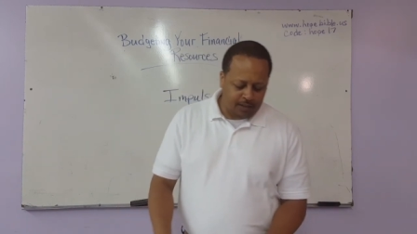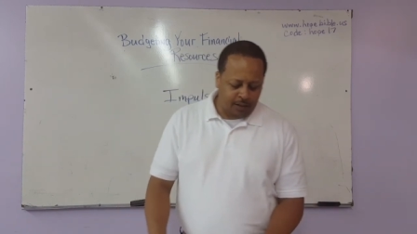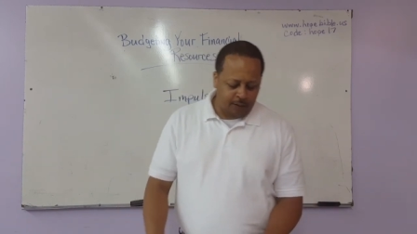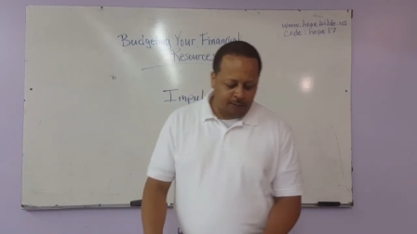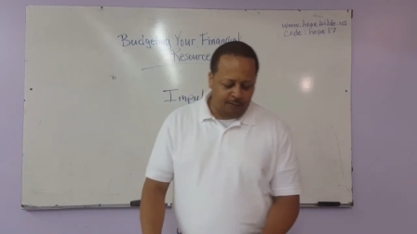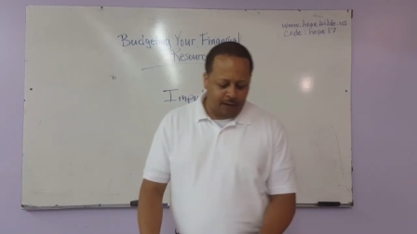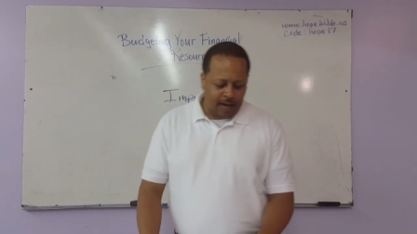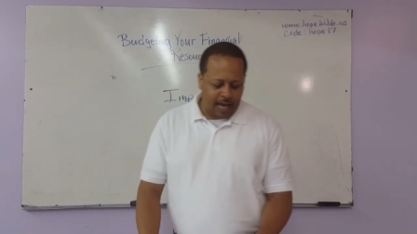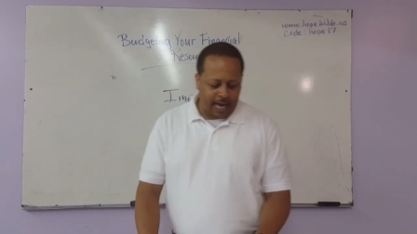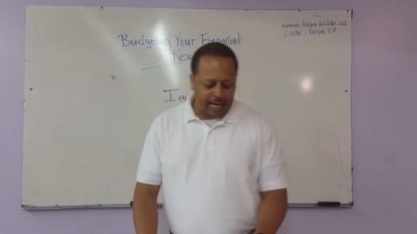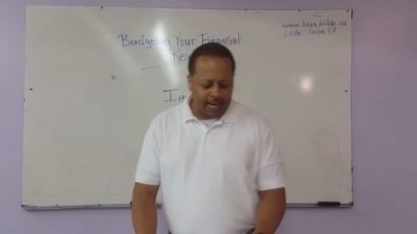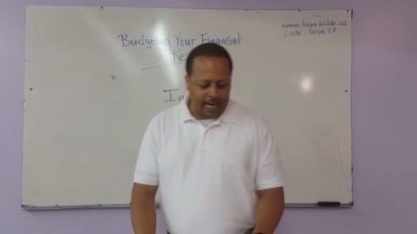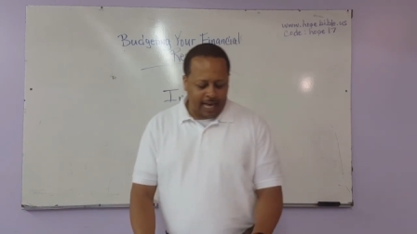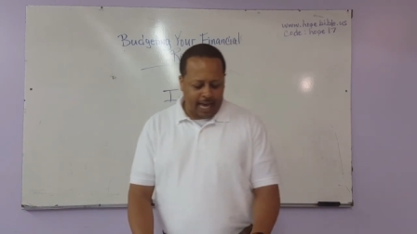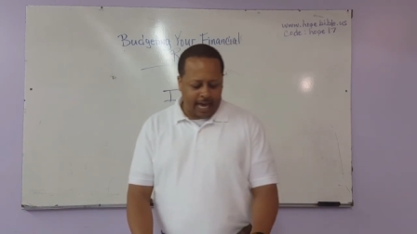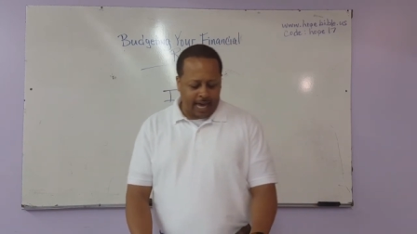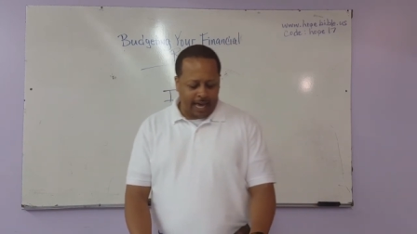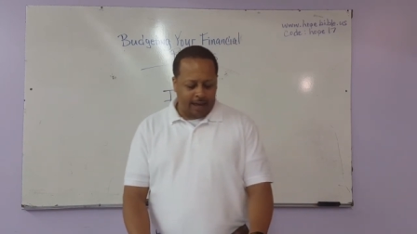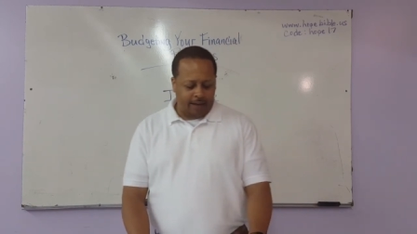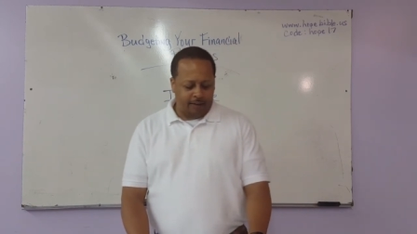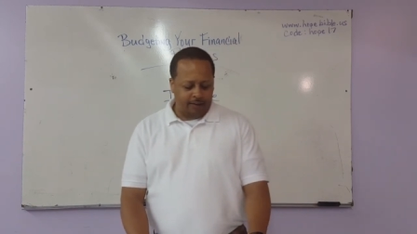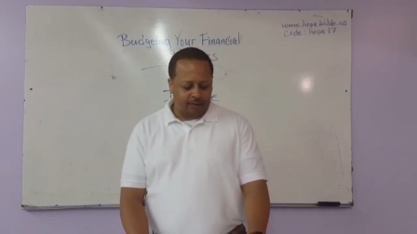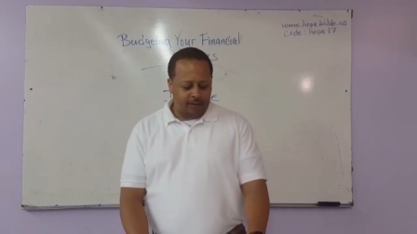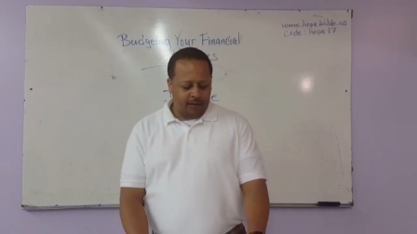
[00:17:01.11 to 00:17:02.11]
defined
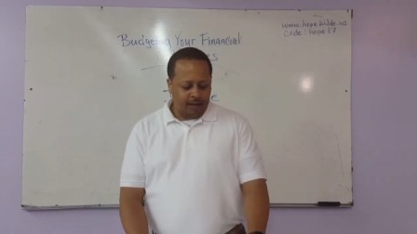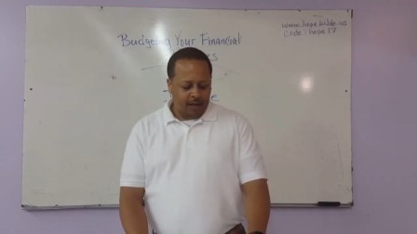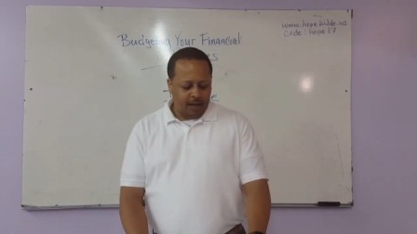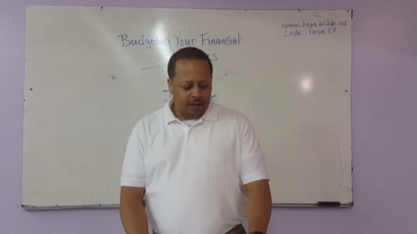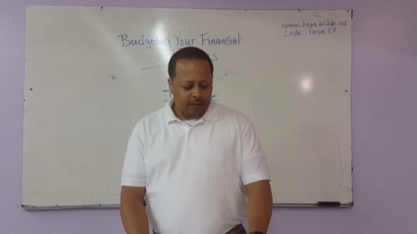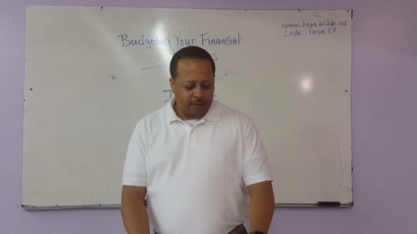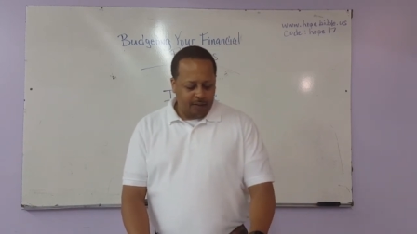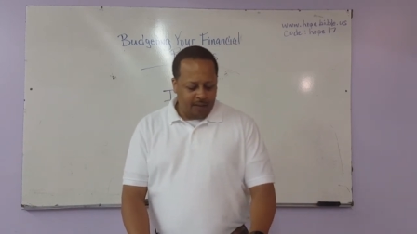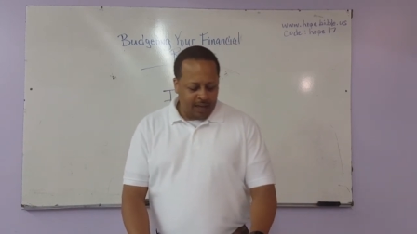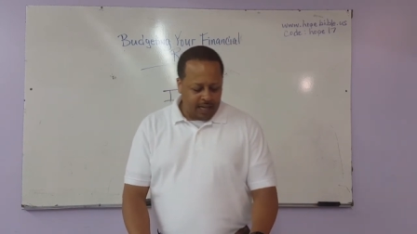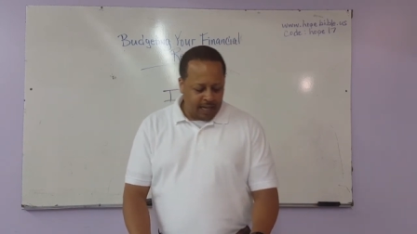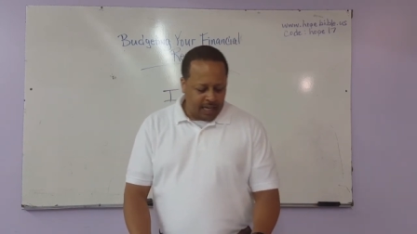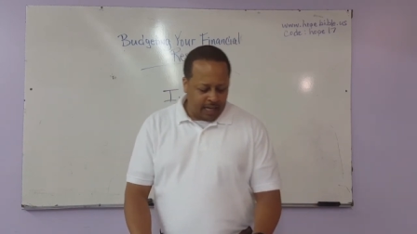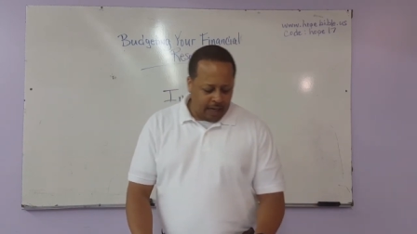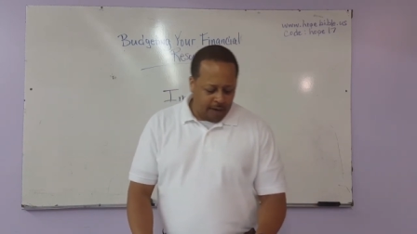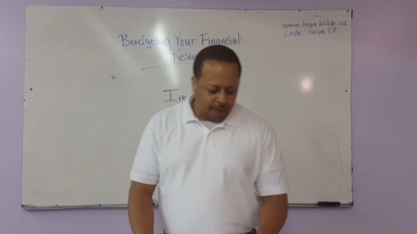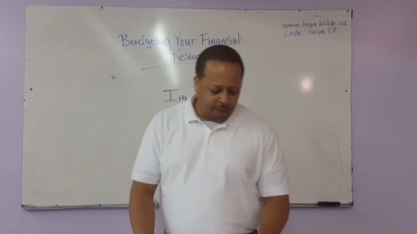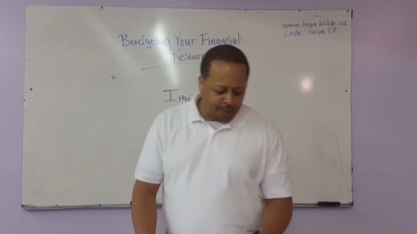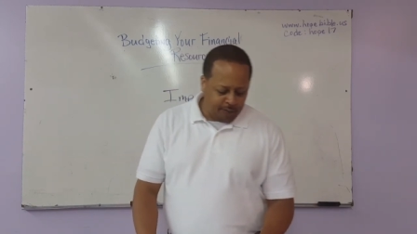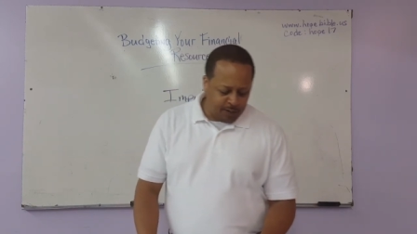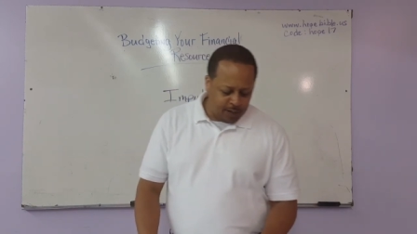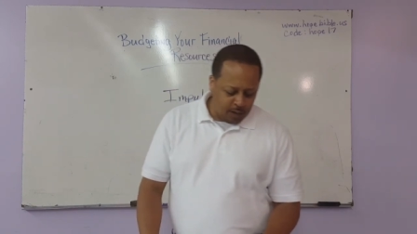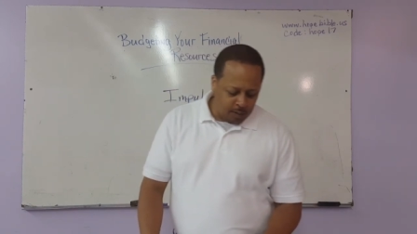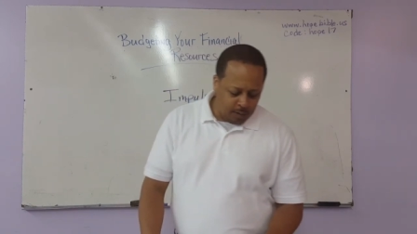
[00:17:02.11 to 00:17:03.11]
as the
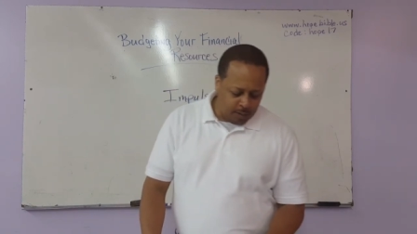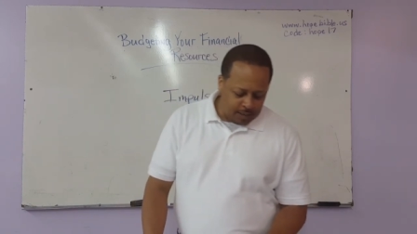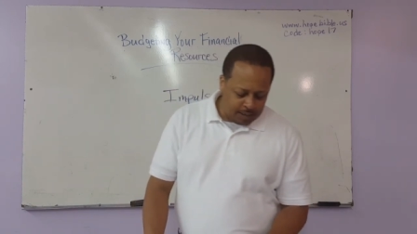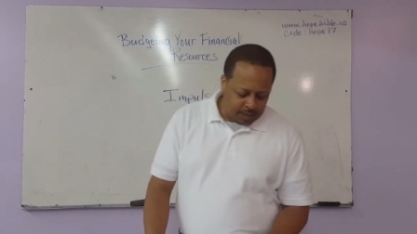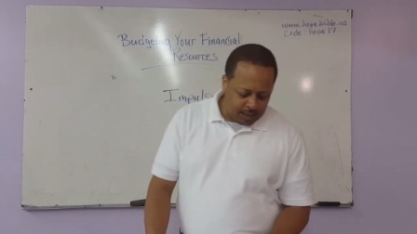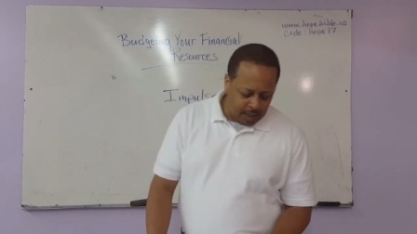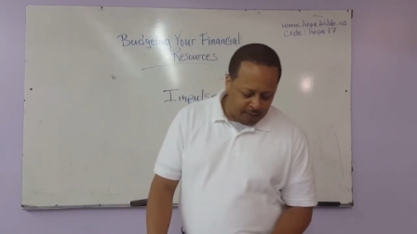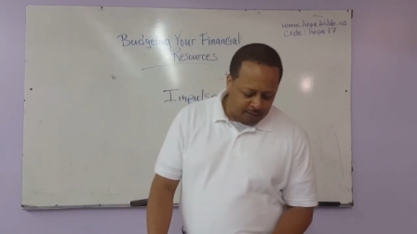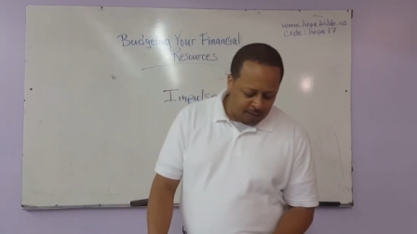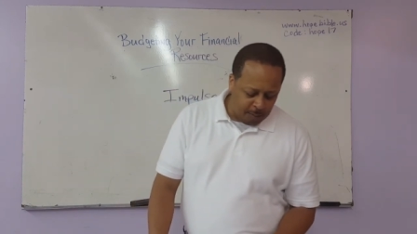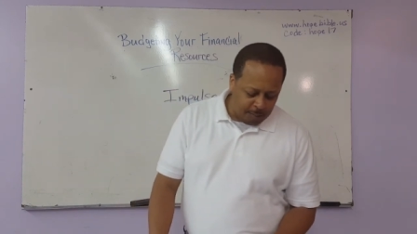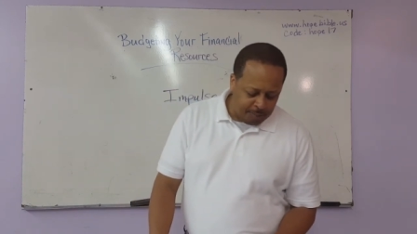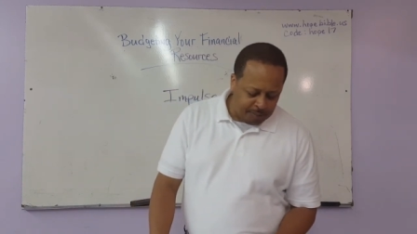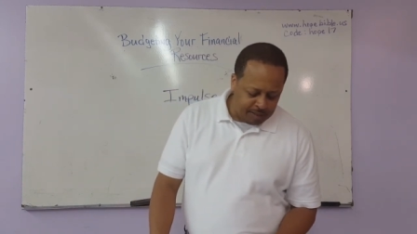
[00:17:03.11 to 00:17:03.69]
influence of a